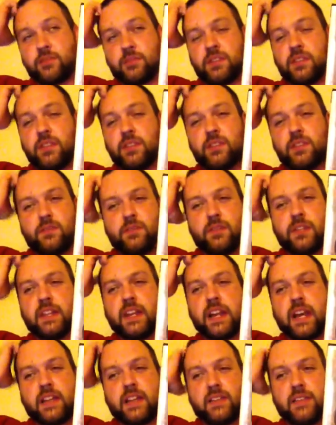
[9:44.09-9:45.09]
but the only one
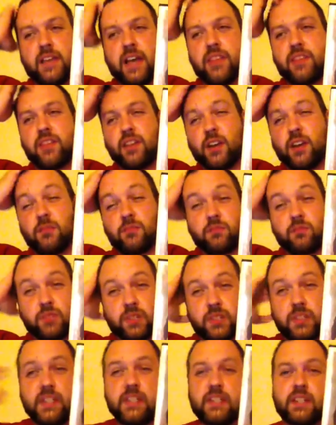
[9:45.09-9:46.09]
that I thought
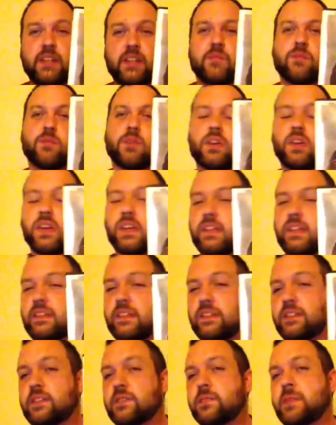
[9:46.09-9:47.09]
really didn't work in
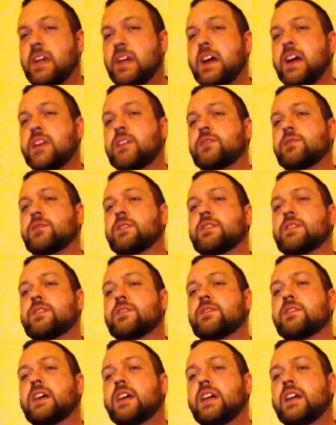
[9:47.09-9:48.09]
this, to be honest with
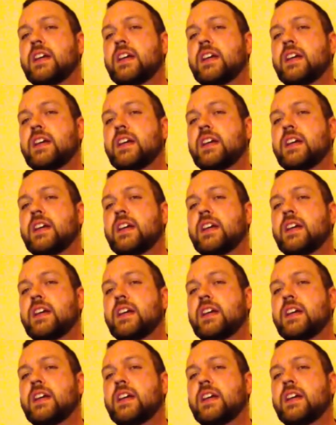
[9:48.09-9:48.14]
you,